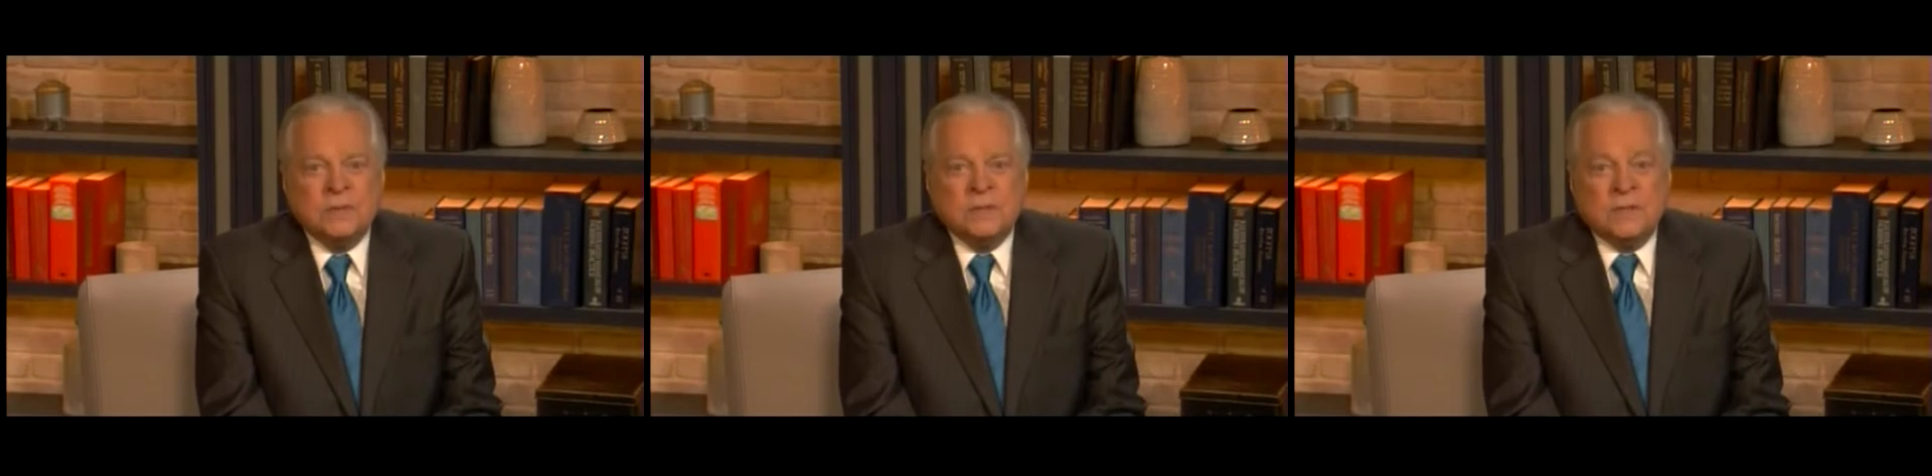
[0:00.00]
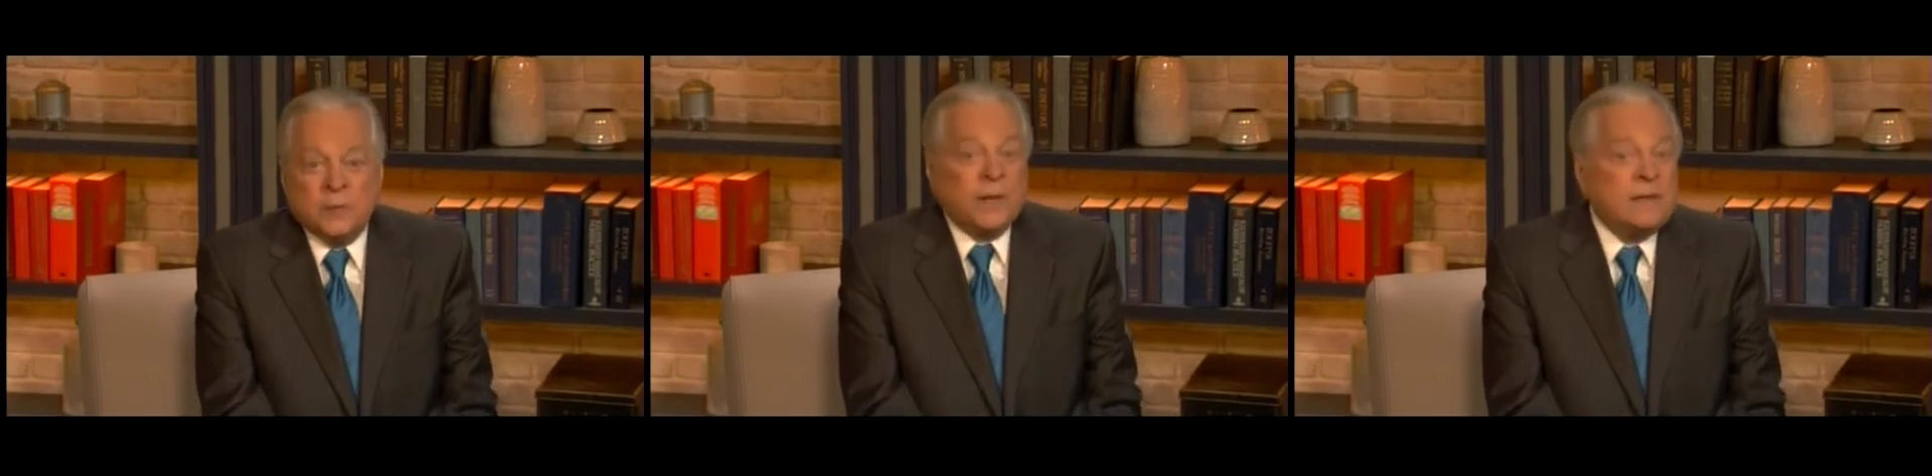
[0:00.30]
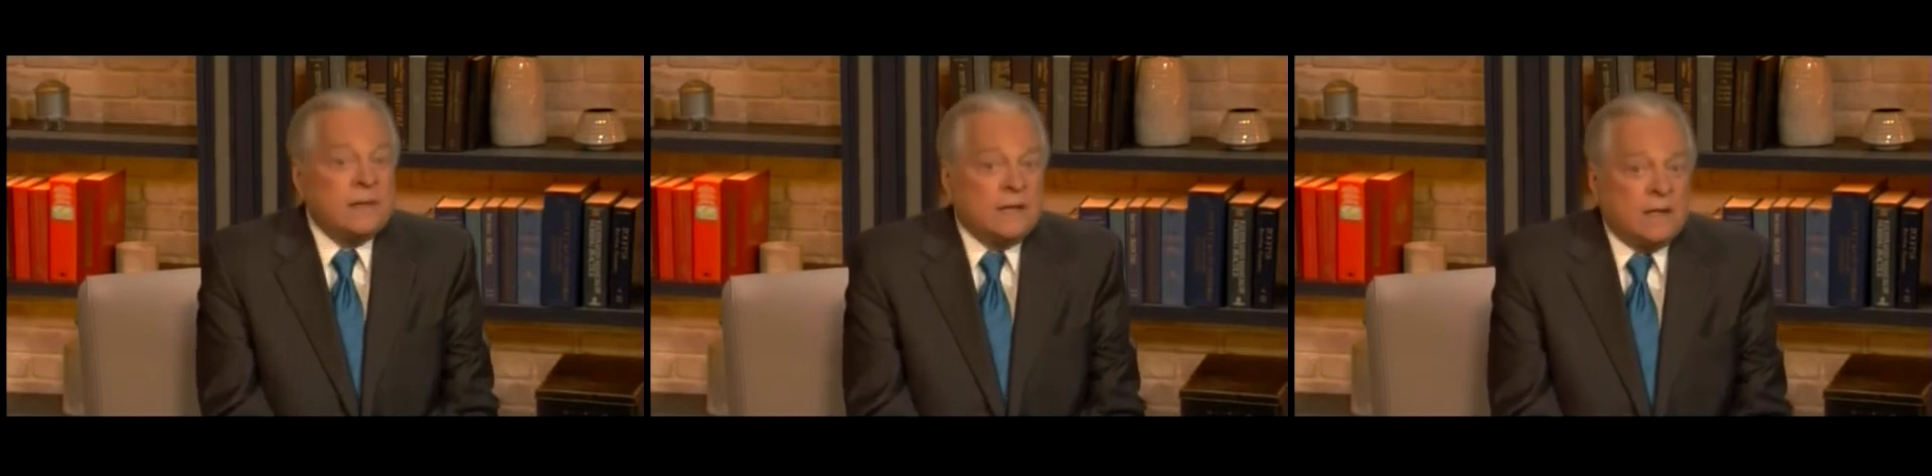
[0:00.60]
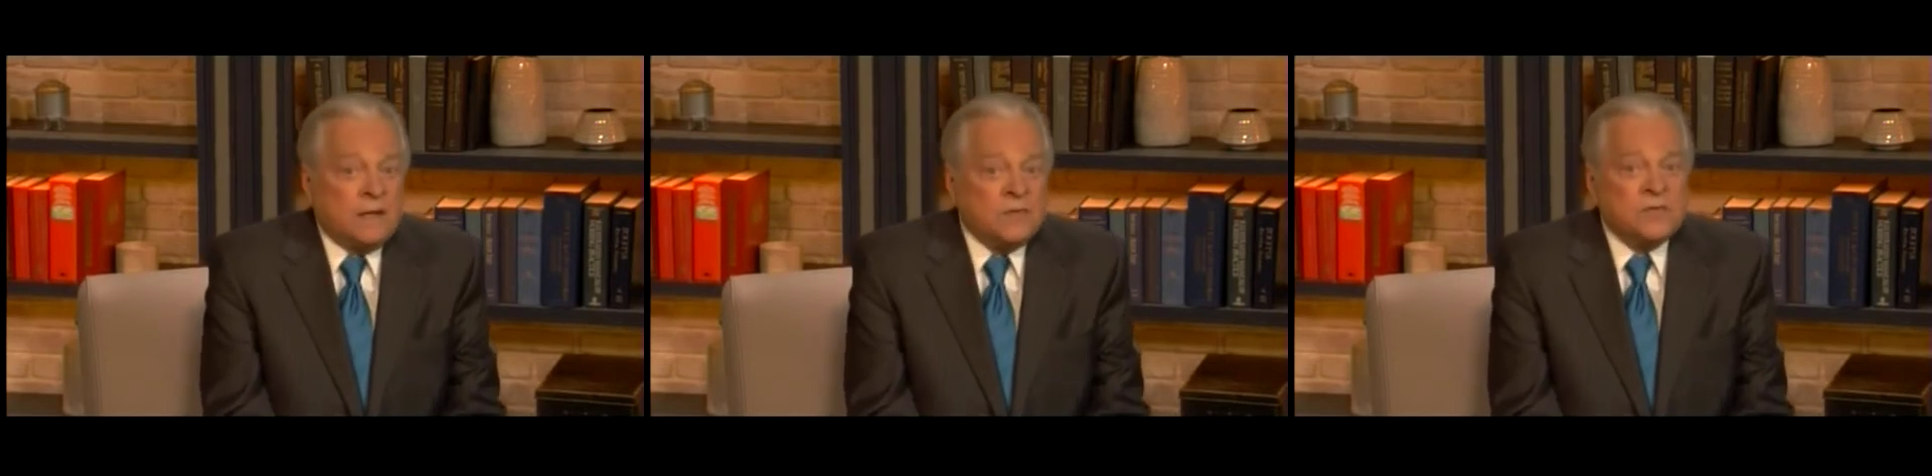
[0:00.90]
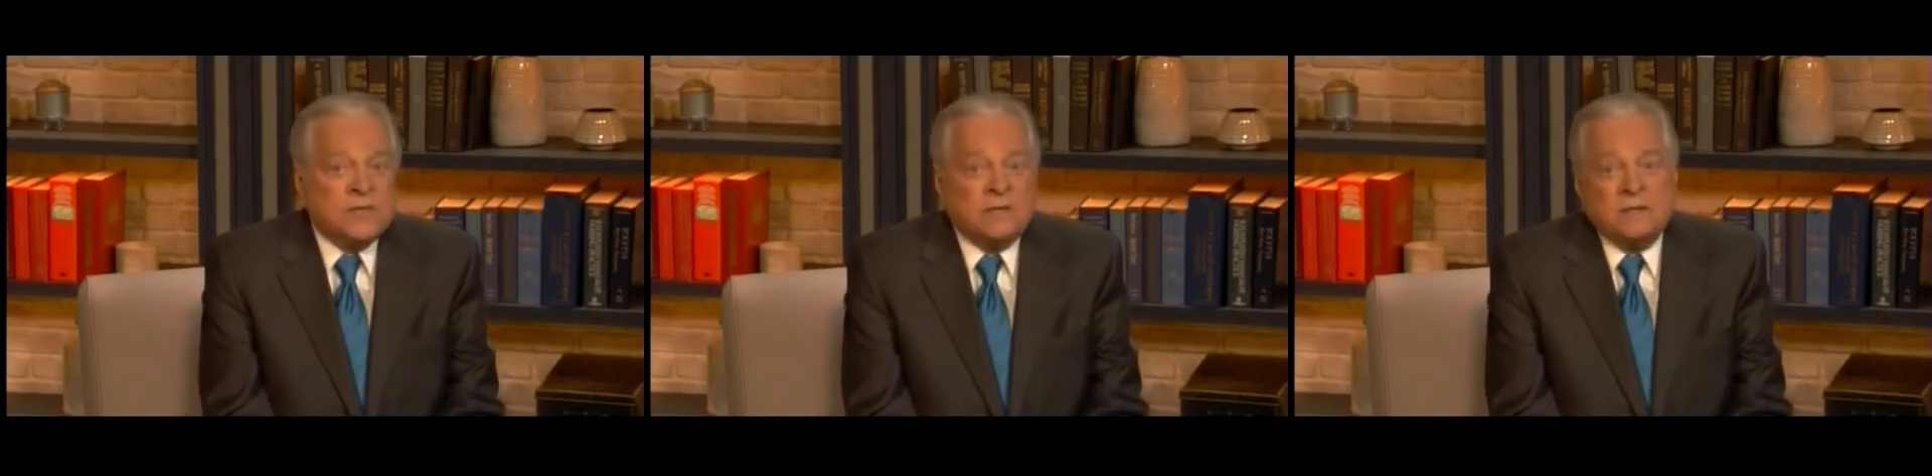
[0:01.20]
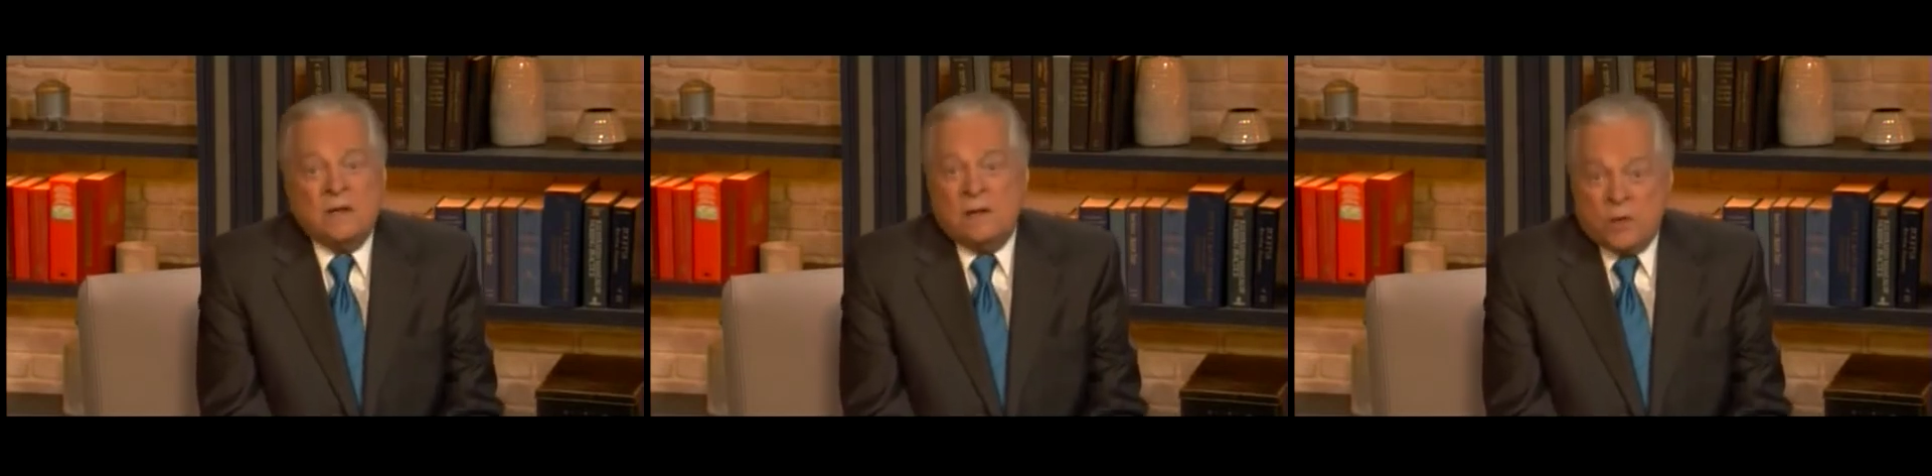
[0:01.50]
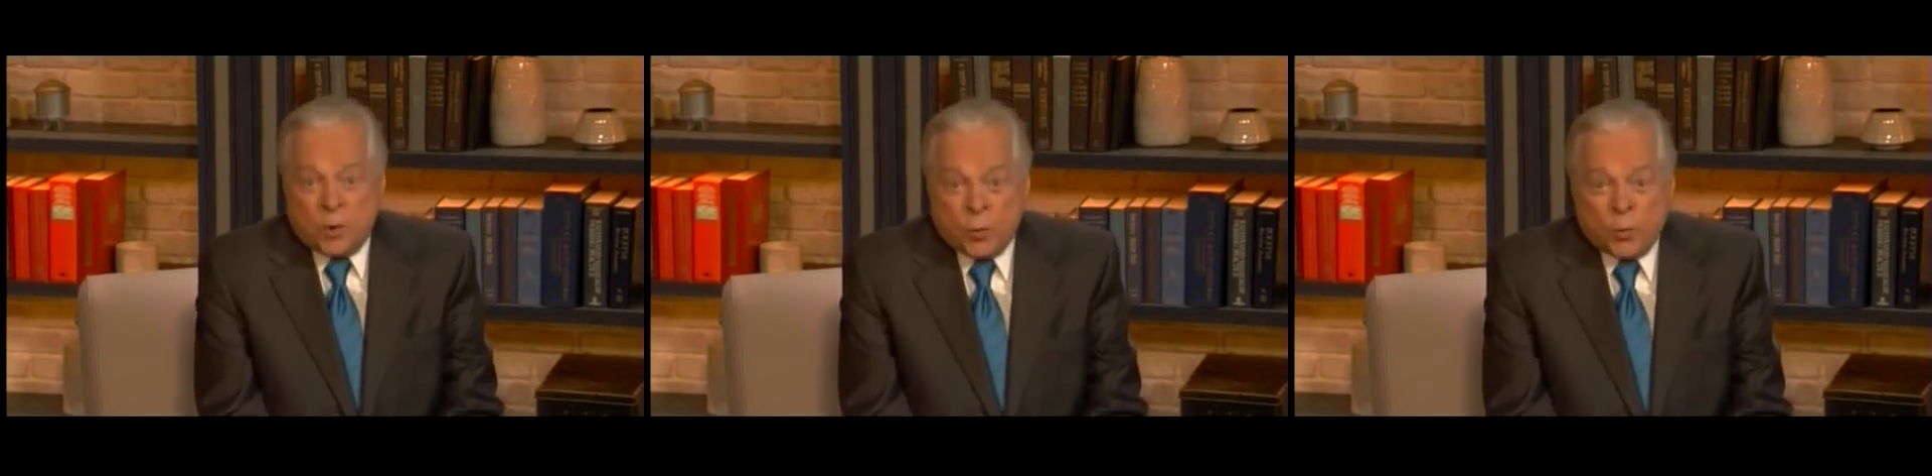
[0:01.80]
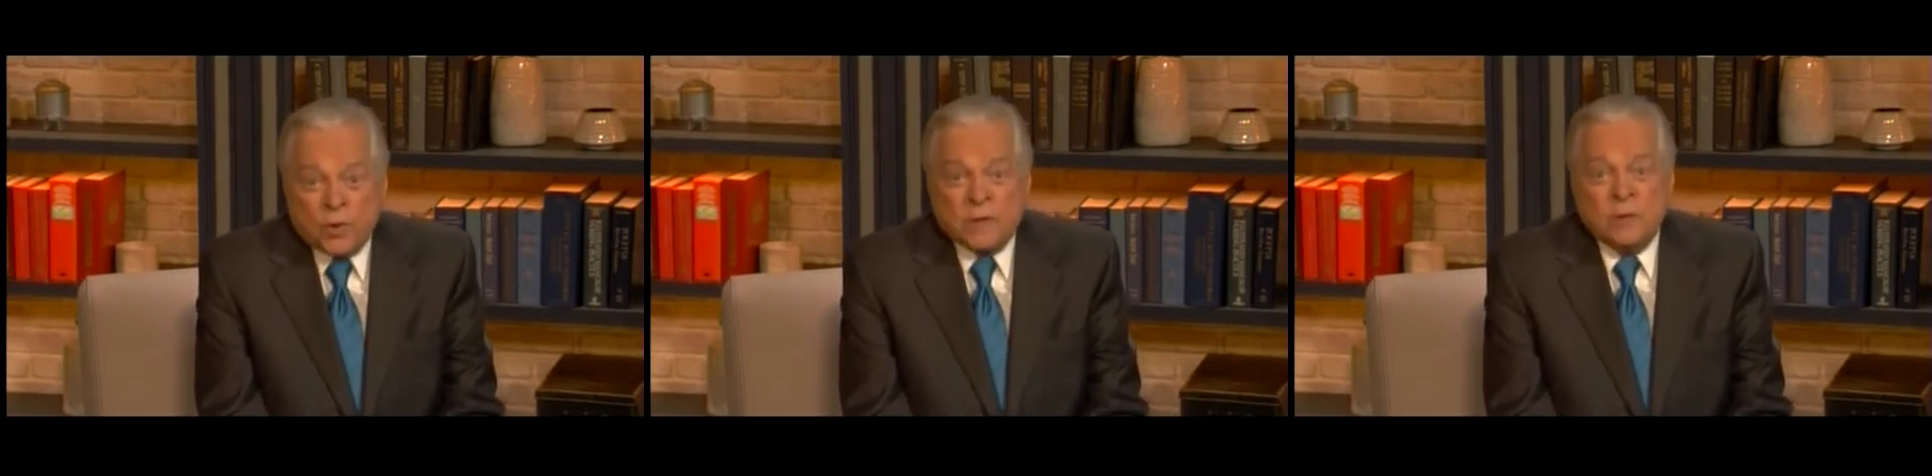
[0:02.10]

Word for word: The great thing is that her work